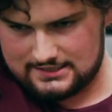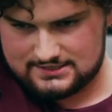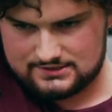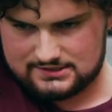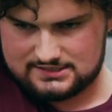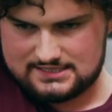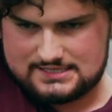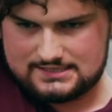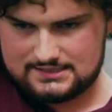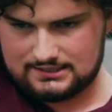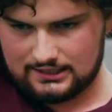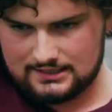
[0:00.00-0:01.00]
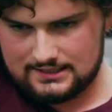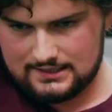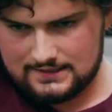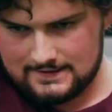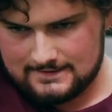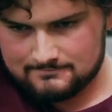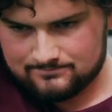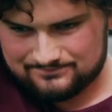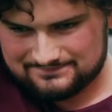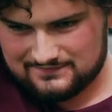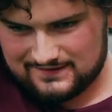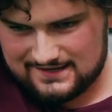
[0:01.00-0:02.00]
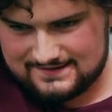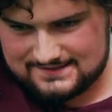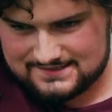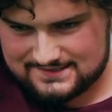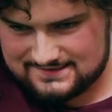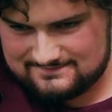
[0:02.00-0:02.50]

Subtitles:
exercise and it's